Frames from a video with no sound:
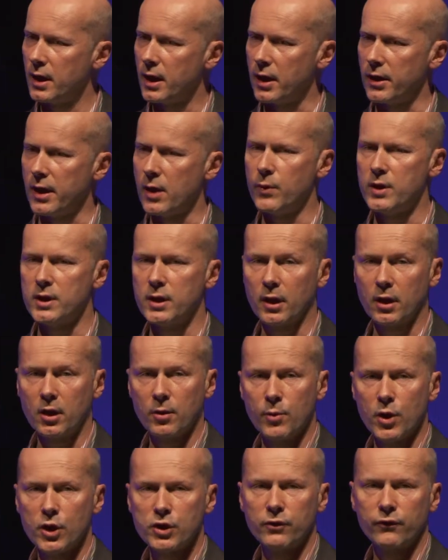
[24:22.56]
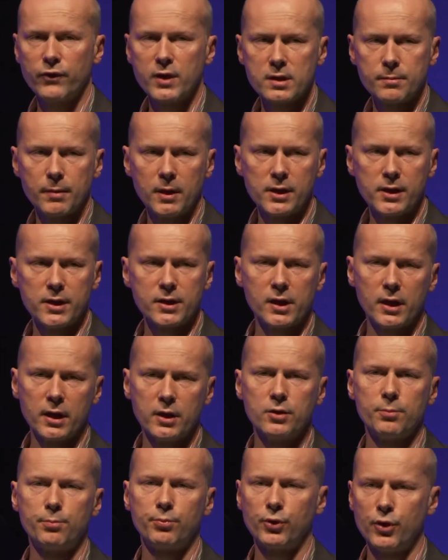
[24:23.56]
and then we did a commercial feasibility study
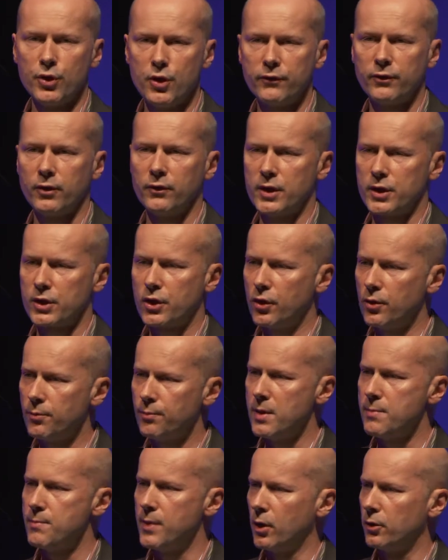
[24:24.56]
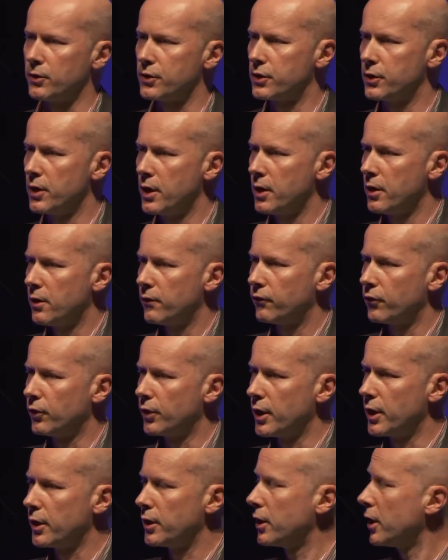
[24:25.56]
to prove that this could be built
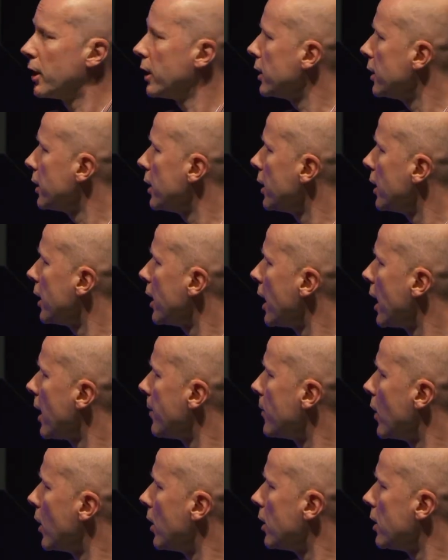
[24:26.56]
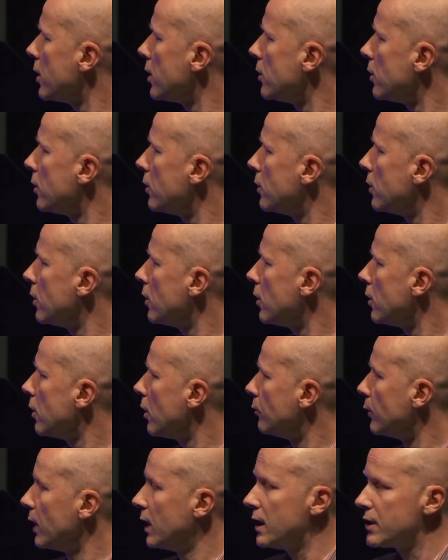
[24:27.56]
for a, a, um, a,
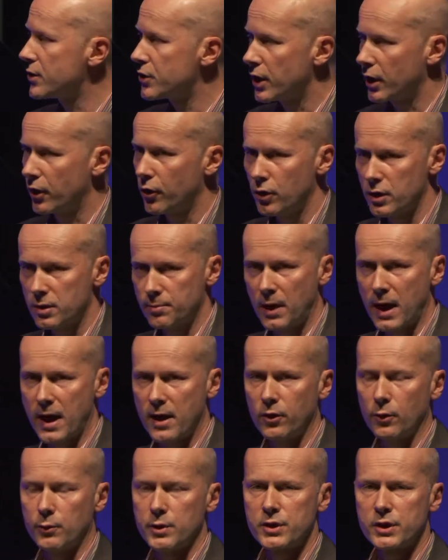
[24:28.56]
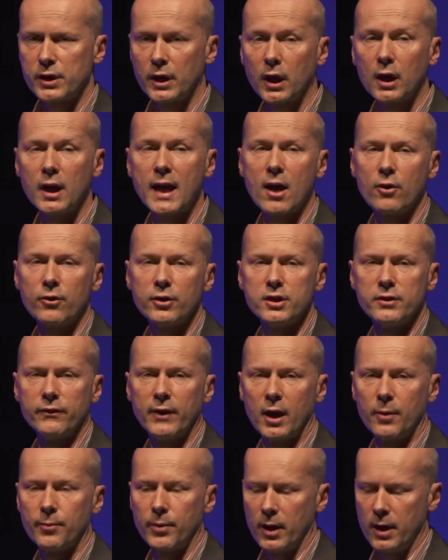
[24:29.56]
a realistic cost plan that would still allow the
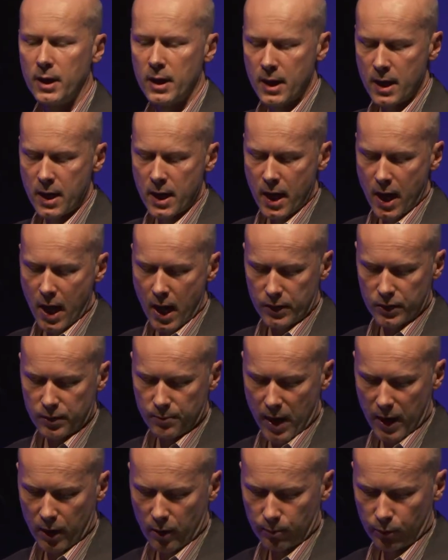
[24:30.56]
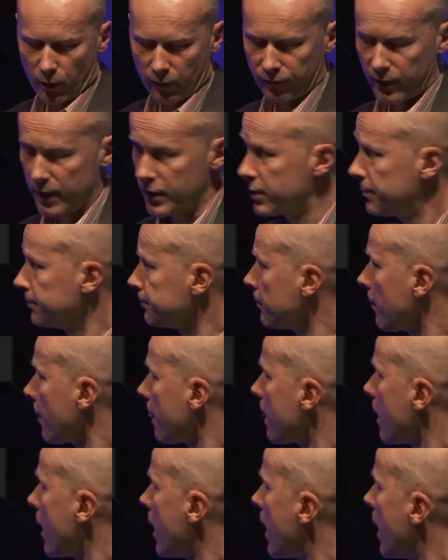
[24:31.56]
developer uh, to make a profit.
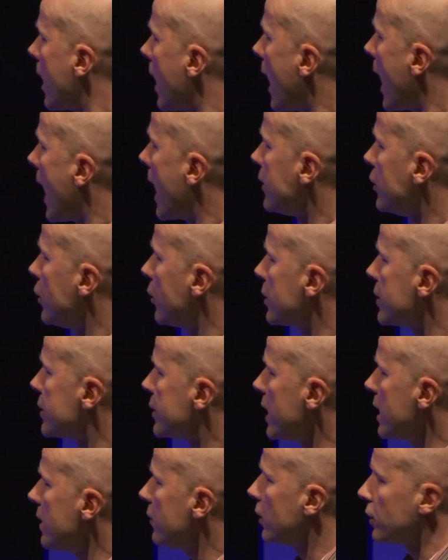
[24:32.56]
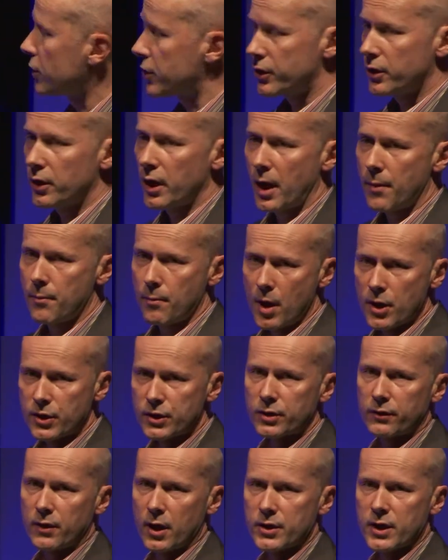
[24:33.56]
And you can see that uh,
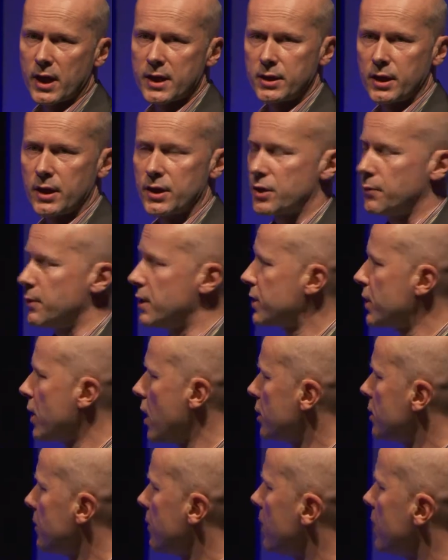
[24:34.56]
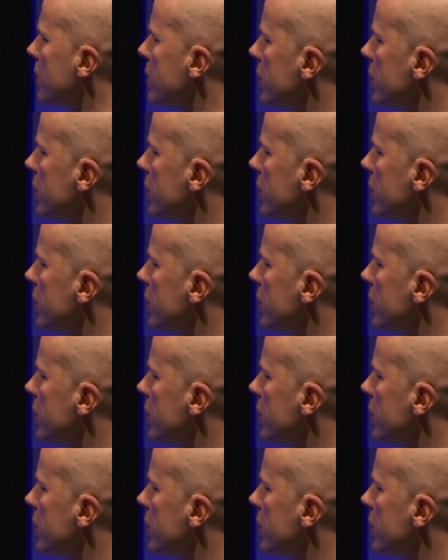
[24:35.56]
most of those ideas that we started with are